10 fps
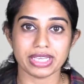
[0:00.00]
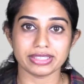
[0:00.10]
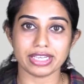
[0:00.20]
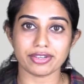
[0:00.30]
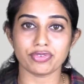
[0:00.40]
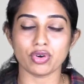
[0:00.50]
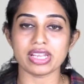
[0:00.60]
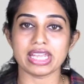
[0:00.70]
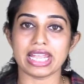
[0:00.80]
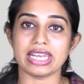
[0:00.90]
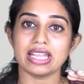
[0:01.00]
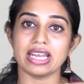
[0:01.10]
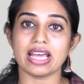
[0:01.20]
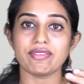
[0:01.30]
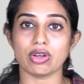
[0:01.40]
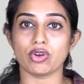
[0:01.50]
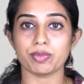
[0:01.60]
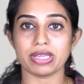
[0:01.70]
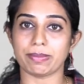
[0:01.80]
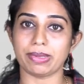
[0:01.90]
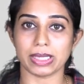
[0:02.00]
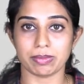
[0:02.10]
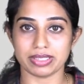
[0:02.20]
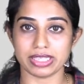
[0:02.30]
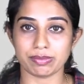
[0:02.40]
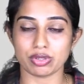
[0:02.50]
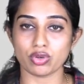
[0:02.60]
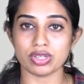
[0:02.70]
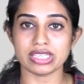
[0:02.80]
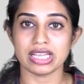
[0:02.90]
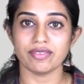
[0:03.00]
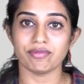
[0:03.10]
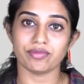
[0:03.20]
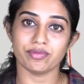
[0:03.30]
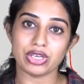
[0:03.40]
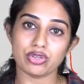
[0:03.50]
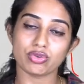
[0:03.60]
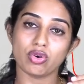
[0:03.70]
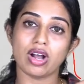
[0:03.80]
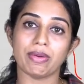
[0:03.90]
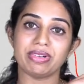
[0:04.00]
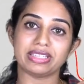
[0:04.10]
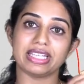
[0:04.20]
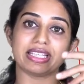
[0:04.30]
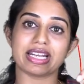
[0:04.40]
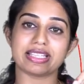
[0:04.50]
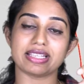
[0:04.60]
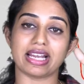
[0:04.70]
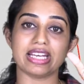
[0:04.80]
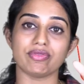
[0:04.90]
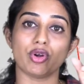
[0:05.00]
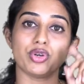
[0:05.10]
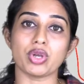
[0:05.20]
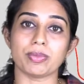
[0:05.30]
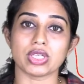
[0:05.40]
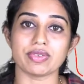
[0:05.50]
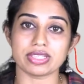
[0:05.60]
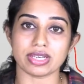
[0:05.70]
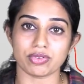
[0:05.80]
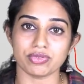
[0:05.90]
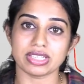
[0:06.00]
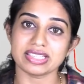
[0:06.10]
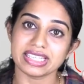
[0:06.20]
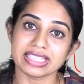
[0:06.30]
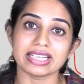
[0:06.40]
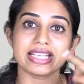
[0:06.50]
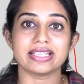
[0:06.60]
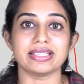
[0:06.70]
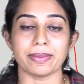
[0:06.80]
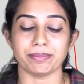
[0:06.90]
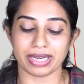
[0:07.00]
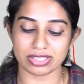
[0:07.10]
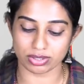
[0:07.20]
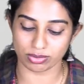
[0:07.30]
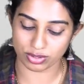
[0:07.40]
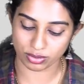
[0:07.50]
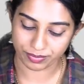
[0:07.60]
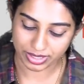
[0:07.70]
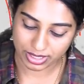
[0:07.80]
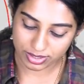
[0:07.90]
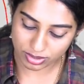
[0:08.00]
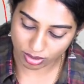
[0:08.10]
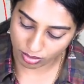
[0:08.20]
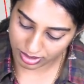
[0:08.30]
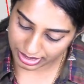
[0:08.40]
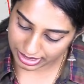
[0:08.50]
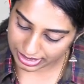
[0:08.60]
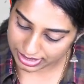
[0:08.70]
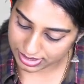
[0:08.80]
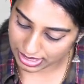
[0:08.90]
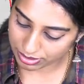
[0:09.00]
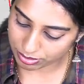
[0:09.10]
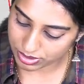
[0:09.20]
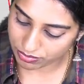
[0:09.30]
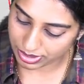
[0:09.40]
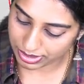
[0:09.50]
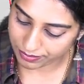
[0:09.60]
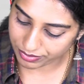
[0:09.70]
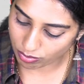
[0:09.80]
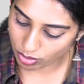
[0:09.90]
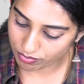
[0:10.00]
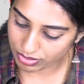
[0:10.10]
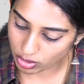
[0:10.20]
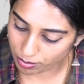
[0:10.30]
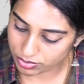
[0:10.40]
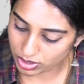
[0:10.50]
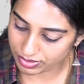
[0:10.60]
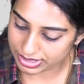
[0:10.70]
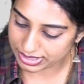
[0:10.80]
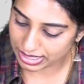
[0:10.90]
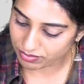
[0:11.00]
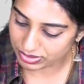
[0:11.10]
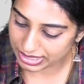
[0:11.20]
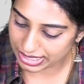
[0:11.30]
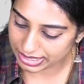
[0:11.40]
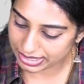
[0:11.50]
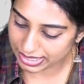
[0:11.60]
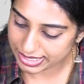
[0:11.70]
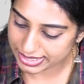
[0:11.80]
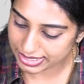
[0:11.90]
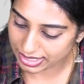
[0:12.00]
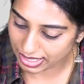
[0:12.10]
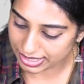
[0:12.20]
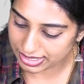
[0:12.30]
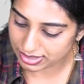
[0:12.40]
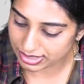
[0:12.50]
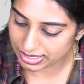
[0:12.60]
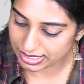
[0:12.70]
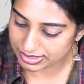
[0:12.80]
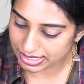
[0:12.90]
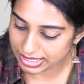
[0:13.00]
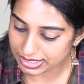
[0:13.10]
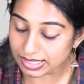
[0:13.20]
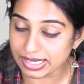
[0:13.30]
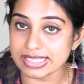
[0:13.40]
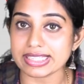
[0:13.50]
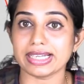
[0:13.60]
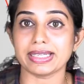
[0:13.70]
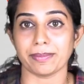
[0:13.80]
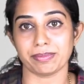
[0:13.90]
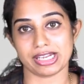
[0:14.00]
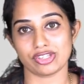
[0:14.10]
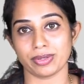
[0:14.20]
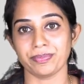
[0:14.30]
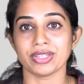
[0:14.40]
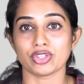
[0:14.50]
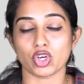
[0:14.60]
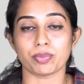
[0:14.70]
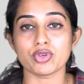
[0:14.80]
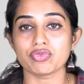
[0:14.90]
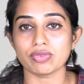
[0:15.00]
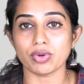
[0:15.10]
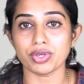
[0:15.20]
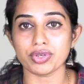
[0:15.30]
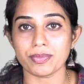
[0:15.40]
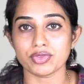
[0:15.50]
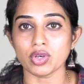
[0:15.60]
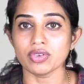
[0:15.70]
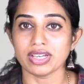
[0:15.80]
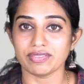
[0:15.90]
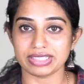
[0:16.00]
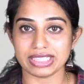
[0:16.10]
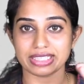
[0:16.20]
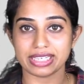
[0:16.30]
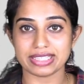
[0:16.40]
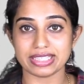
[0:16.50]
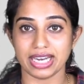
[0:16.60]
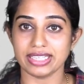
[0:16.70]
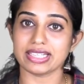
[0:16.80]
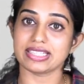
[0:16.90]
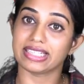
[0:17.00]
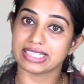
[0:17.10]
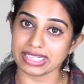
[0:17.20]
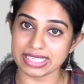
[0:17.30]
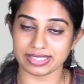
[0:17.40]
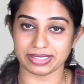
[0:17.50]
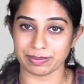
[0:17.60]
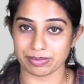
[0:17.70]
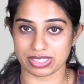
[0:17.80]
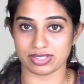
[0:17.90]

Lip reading: Therefore, NLR will not be applicable there, because when you go up with increase in height, what do you observe in stratosphere? There is increase in temperature also. So in stratosphere, what we observe is that with increase in height, there is increase in temperature. Troposphere, what do you observe? With increase in height, there is decrease in temperature.